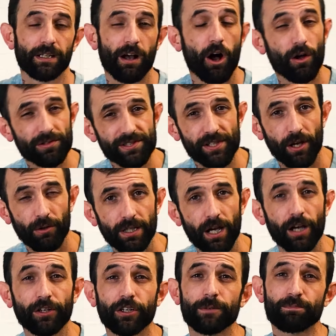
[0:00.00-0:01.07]
Also,
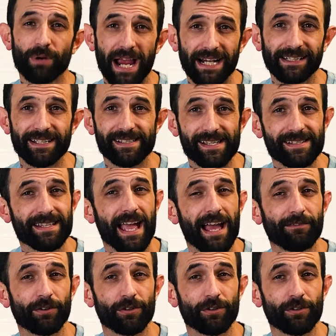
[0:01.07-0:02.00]
a good practice is to have your